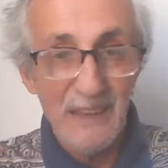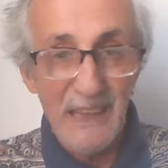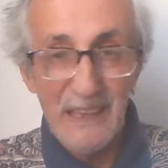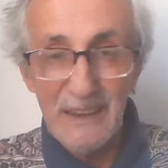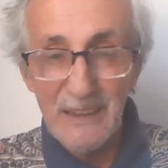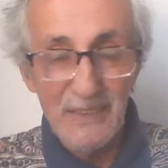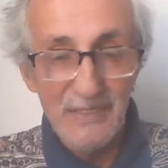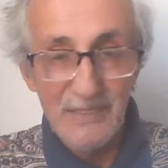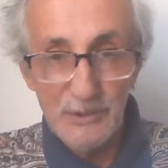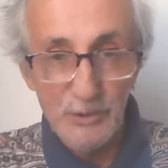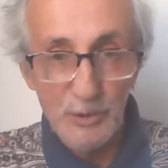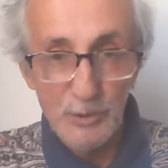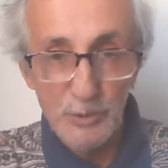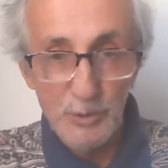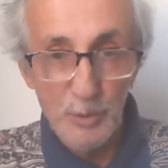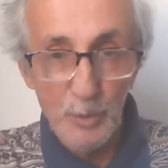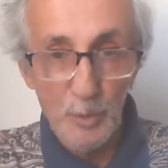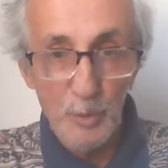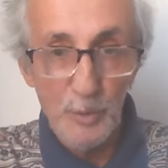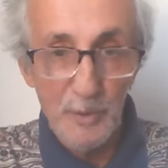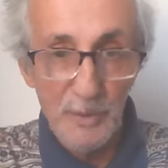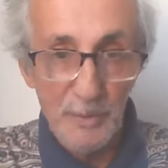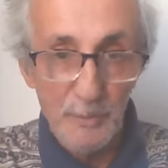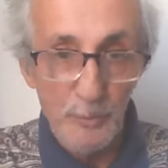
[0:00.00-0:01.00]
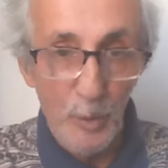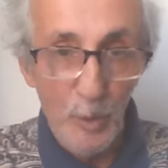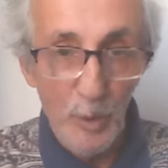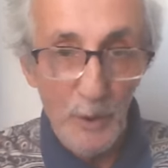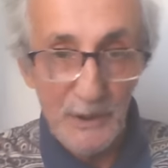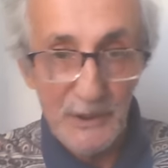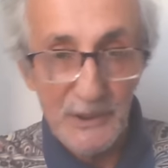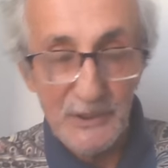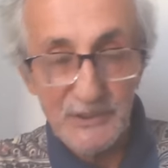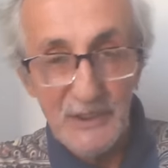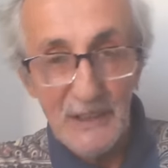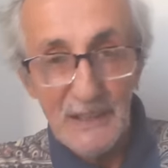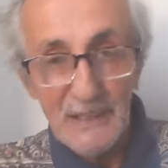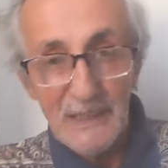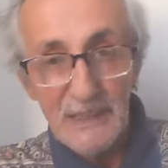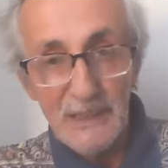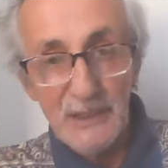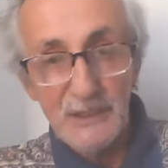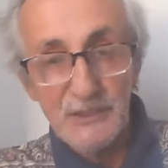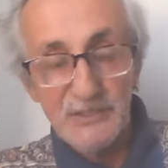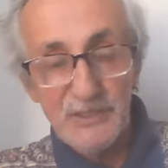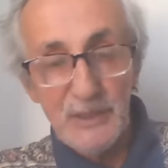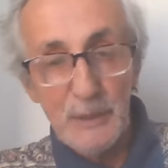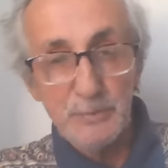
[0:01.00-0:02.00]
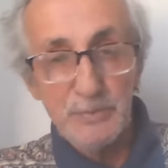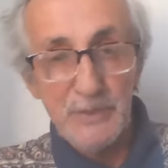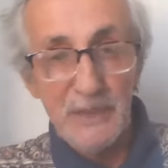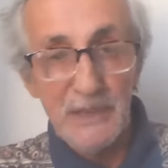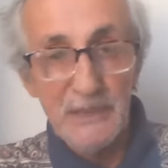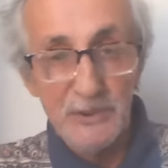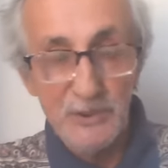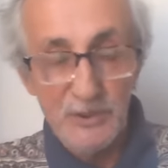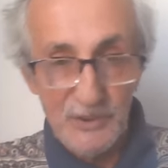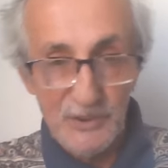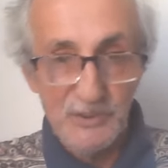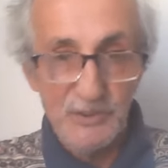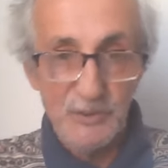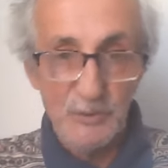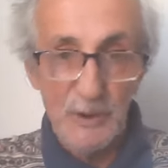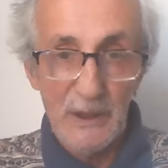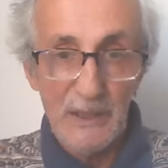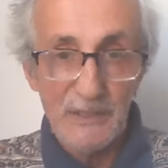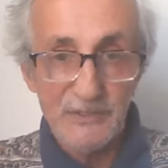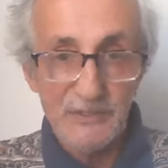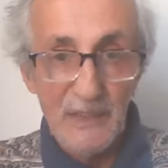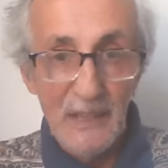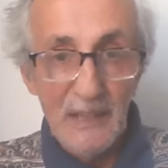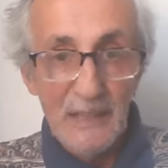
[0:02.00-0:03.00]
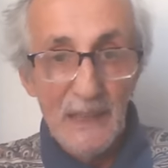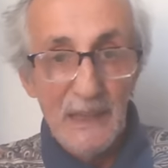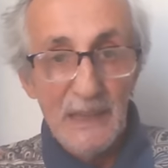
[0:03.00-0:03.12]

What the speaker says: anything to do with mortgage except interest rates,